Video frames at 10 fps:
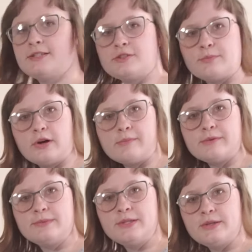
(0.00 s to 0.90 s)
I should
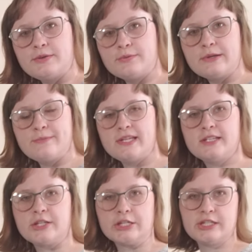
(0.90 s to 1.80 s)
probably
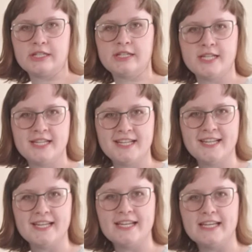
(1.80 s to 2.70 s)
remake her
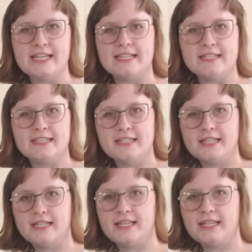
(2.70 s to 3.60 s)
in
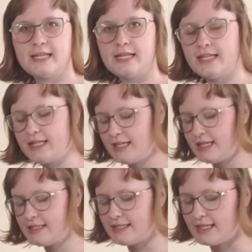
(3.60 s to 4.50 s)

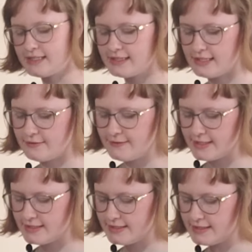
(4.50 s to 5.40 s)
a size that
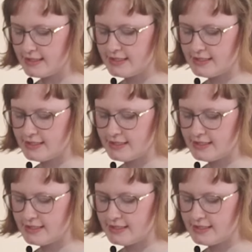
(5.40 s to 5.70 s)
fits,